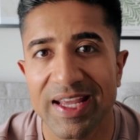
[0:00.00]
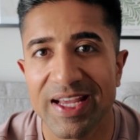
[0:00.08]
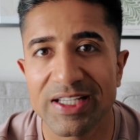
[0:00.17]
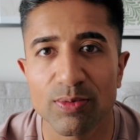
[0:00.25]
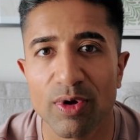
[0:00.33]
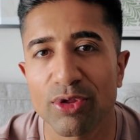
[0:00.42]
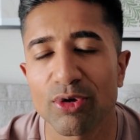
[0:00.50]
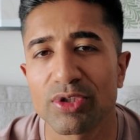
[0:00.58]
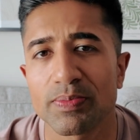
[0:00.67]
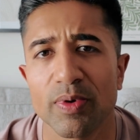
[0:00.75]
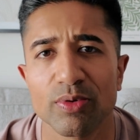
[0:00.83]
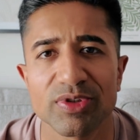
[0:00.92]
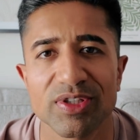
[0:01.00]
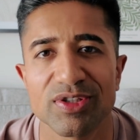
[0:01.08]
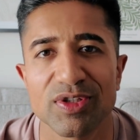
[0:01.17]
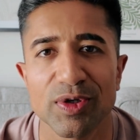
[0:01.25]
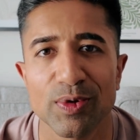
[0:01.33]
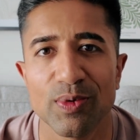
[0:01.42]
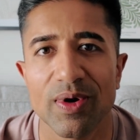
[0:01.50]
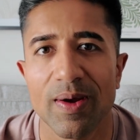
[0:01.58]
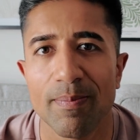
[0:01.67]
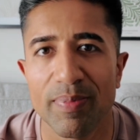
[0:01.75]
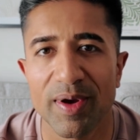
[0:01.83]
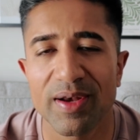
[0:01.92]
Here's what those pulses do
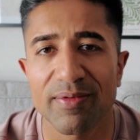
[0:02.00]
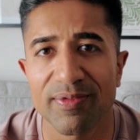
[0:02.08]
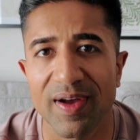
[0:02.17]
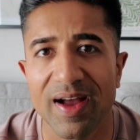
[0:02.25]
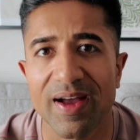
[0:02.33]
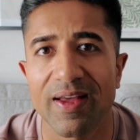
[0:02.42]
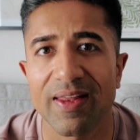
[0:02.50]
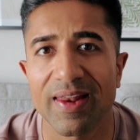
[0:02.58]
burn fat,